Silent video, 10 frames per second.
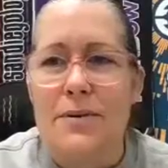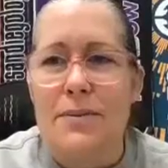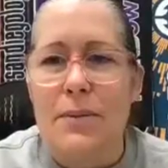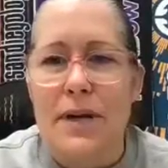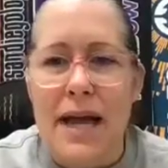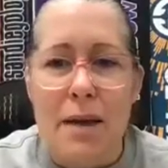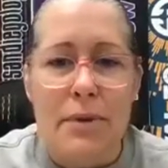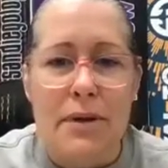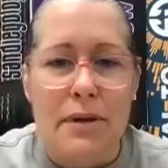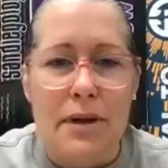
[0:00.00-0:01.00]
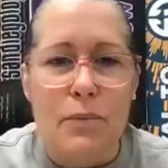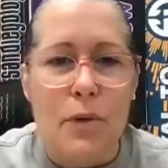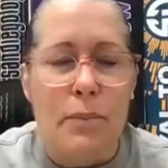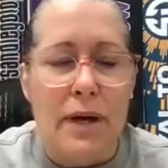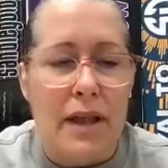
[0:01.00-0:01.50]
what would happen and
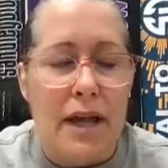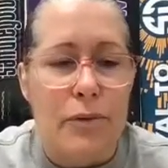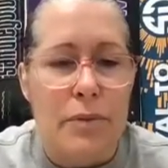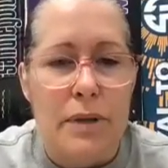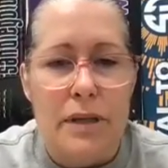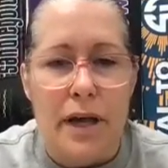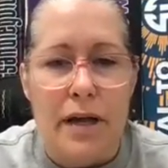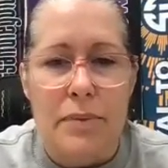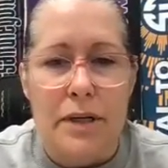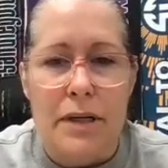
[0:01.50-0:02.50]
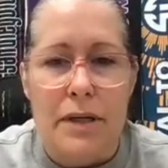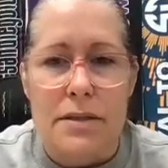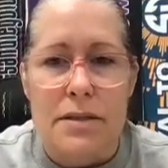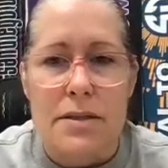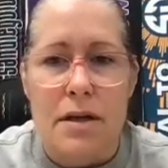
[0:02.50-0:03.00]
what my life would be like,
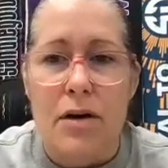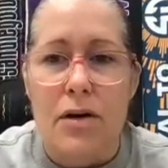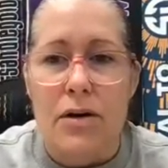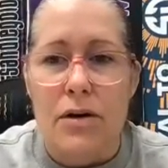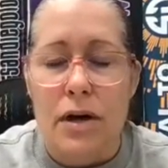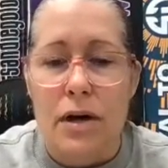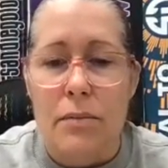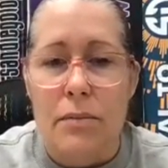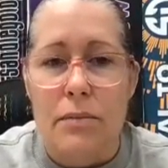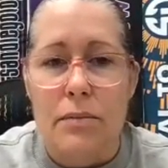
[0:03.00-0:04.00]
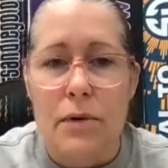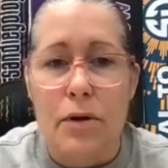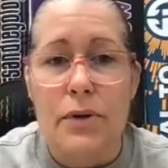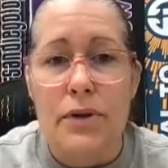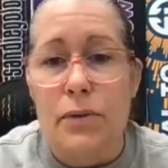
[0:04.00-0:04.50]
because soccer
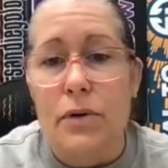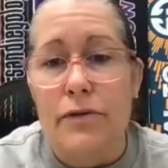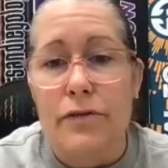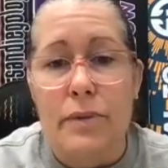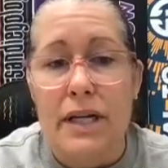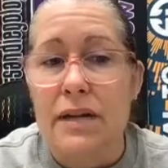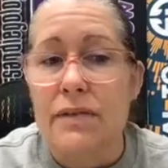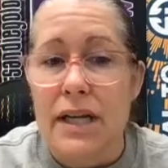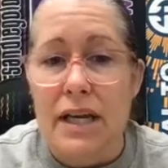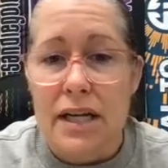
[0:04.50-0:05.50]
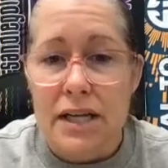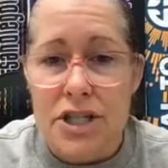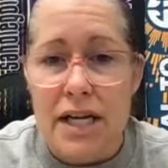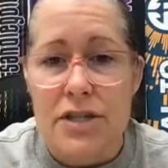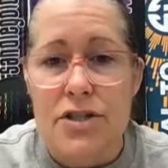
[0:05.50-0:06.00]
opened the door for me to even get an
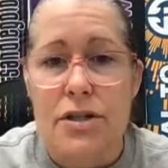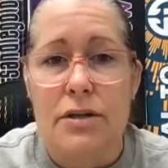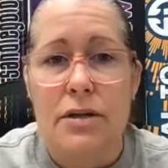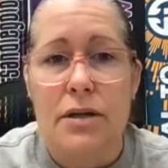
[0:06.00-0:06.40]
education.